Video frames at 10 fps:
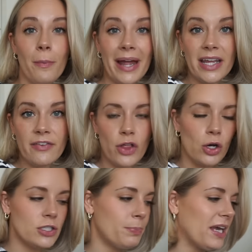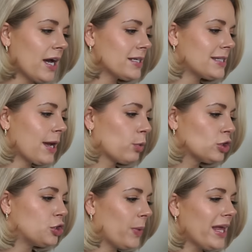many of those because they were
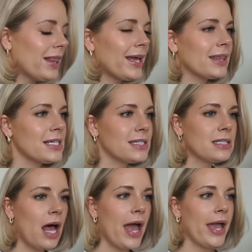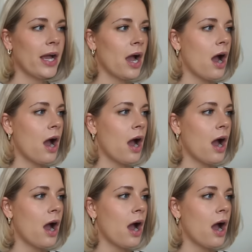doing like this like